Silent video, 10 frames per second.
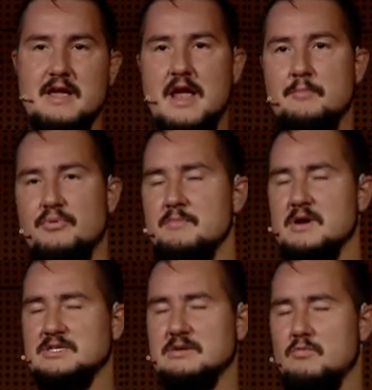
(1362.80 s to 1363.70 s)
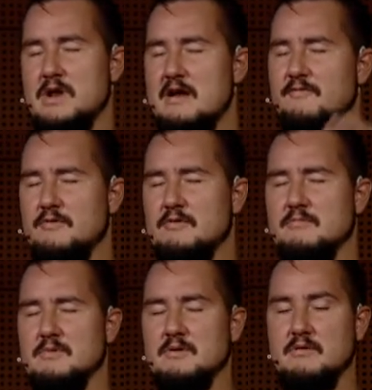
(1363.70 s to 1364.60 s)
And pretty much whatever
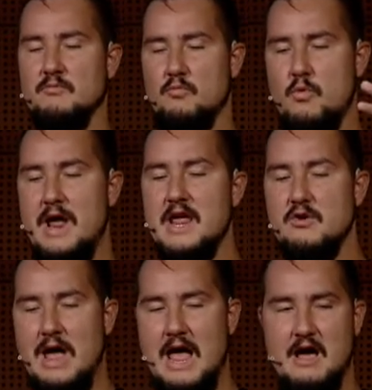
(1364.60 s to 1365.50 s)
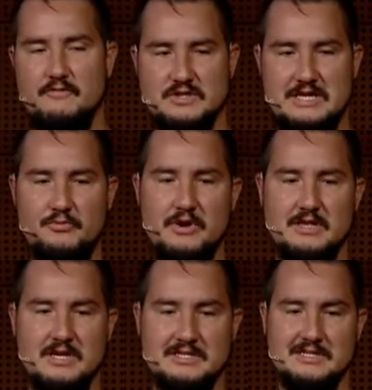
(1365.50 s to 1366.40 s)
way you have to separate
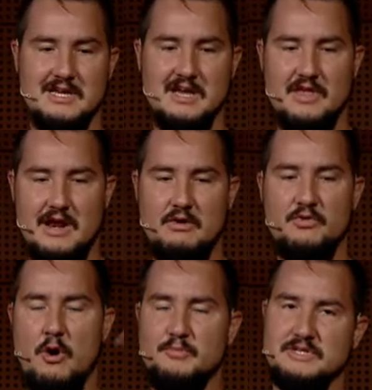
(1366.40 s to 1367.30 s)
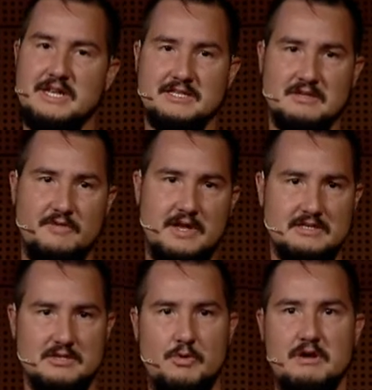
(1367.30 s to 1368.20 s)
these, they're like on the opposite ends of that.
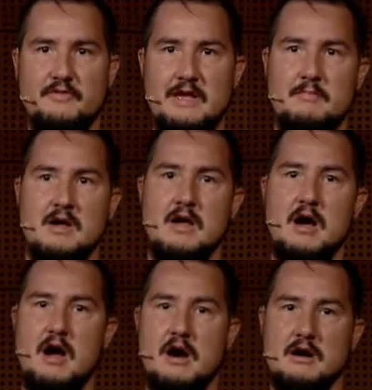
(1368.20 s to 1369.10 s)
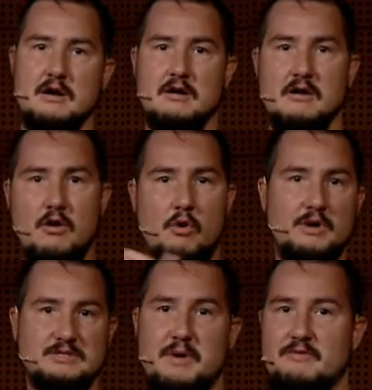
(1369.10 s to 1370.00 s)
So one of them are
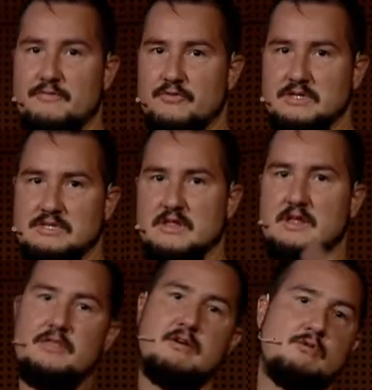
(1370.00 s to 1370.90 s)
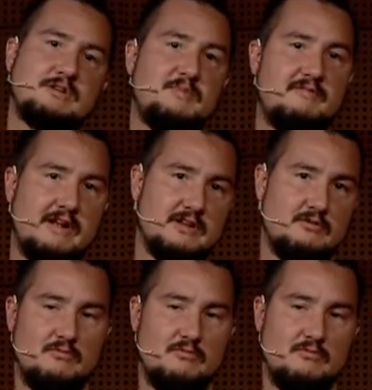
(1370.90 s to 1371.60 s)
always by reference, the other always by value.